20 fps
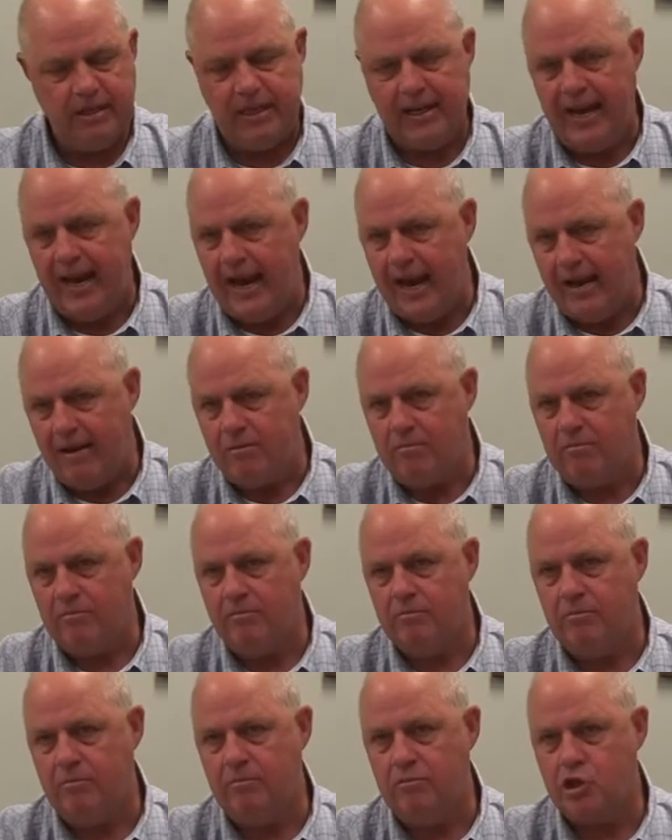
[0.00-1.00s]
can't
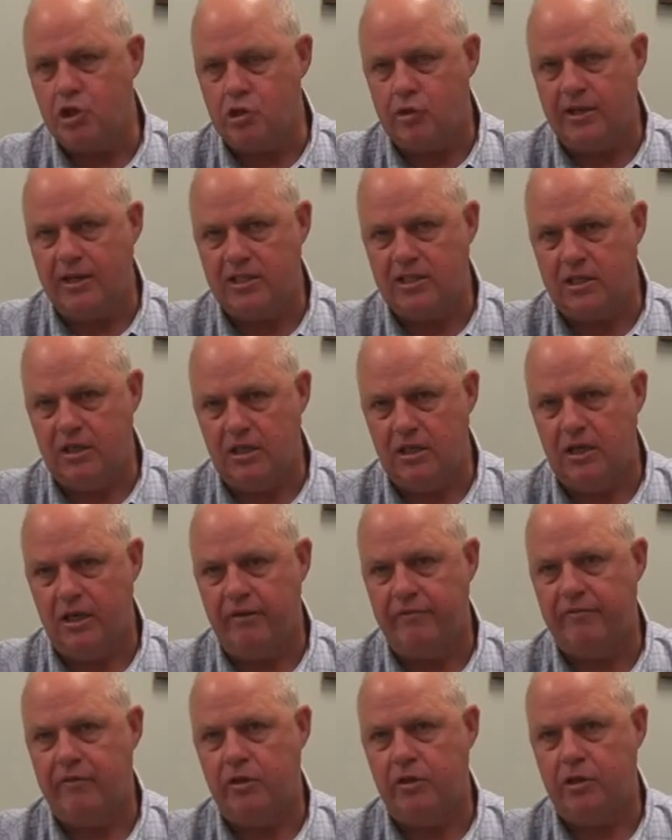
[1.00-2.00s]
stress
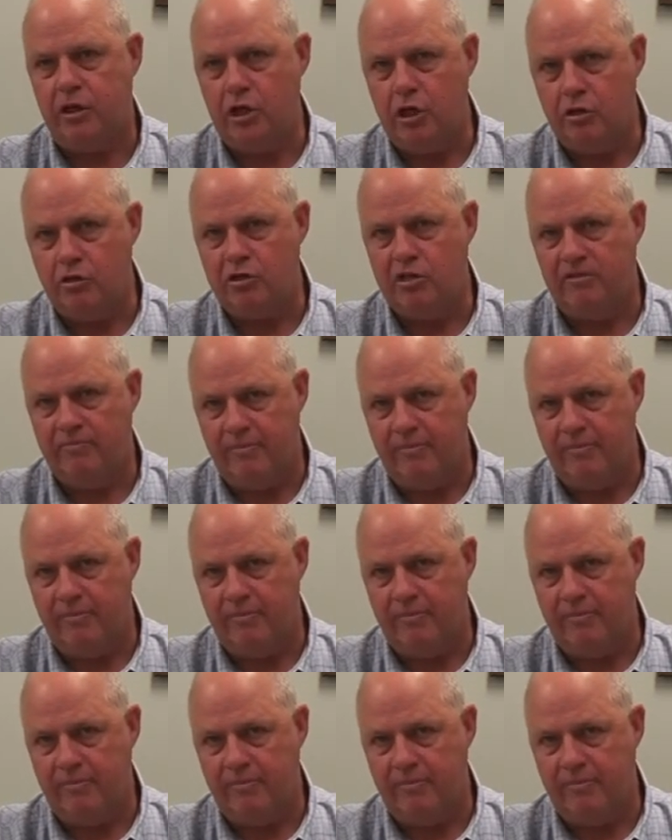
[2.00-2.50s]
enough the use